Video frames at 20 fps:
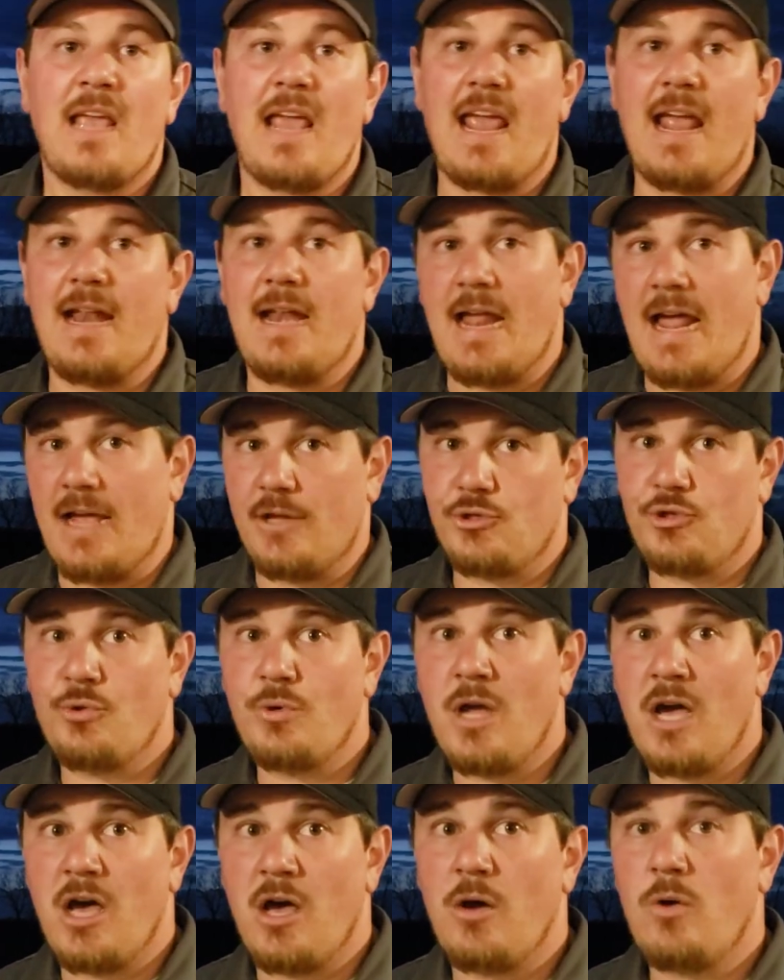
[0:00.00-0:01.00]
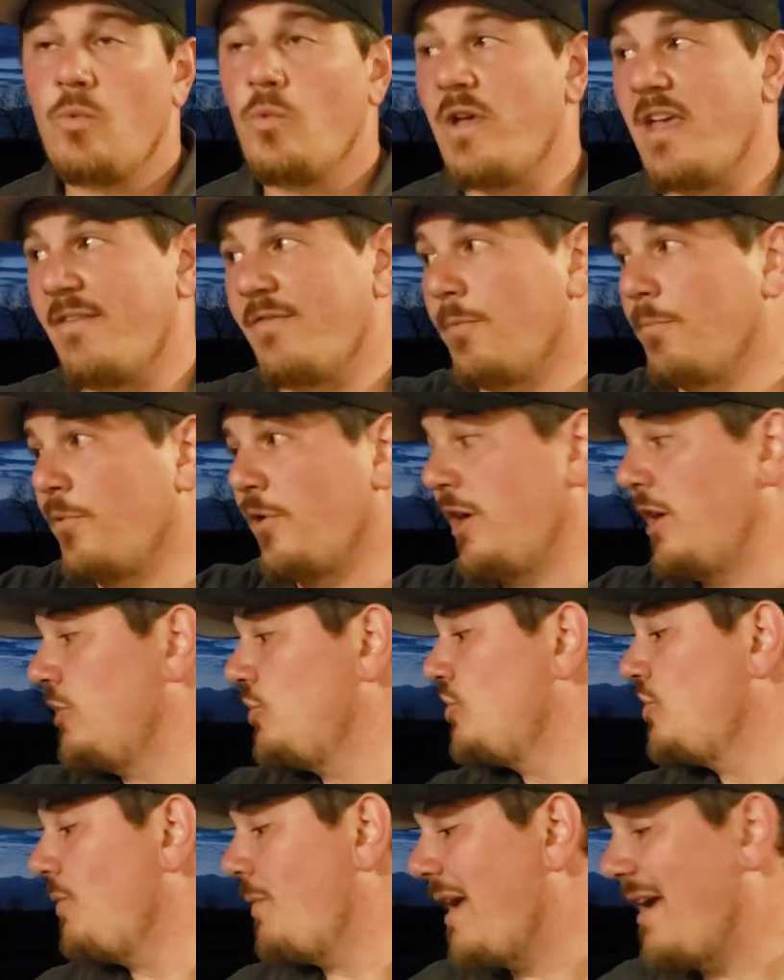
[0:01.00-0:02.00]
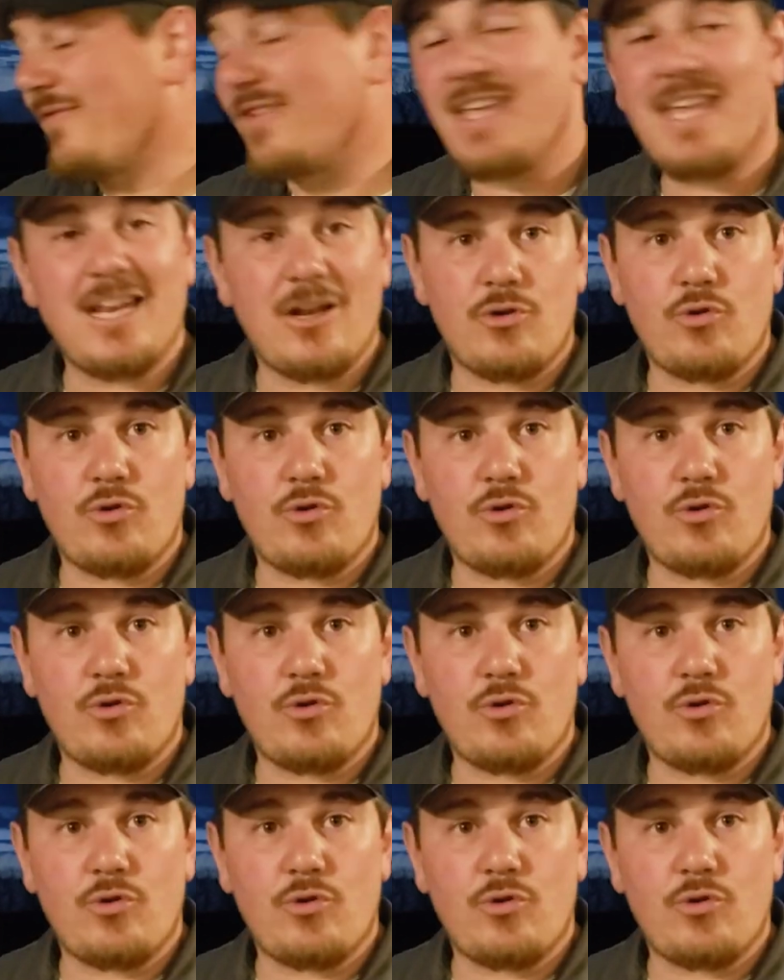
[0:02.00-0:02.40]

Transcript: And as you know, we have a bridge that we have to get